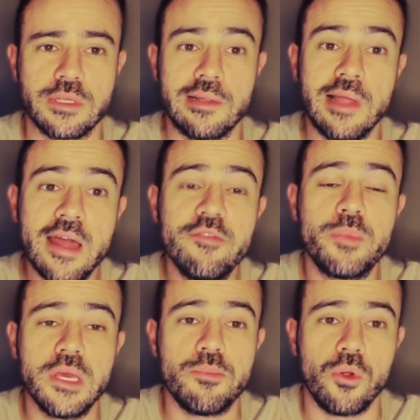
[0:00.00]
a lot of
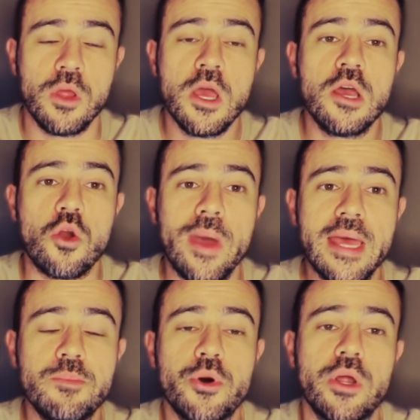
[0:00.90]
people go
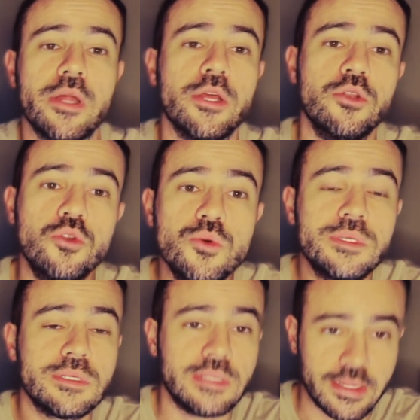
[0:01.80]
ahead and put on a new
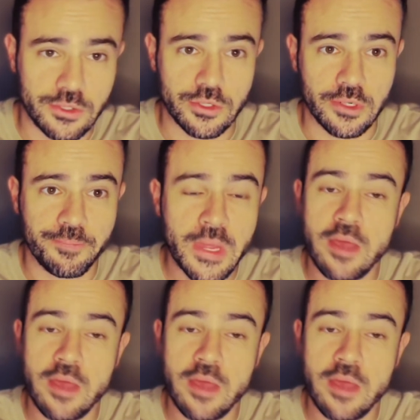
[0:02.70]
sensor.